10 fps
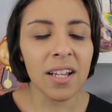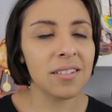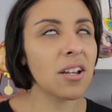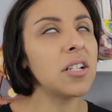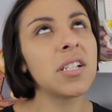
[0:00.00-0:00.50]

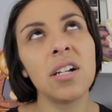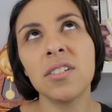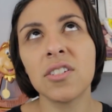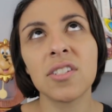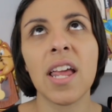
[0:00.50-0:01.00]
it's hard to
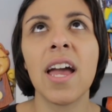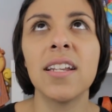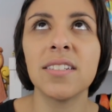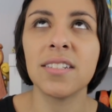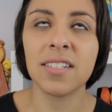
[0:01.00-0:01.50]

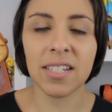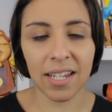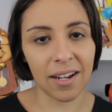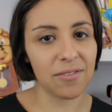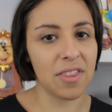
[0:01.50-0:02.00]
understand and
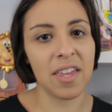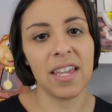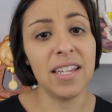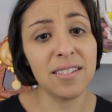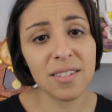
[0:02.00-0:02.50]
take everything
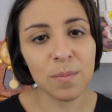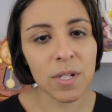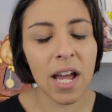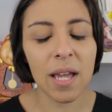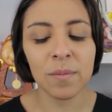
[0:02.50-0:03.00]
in
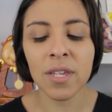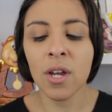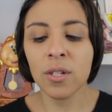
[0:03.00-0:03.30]
sometimes.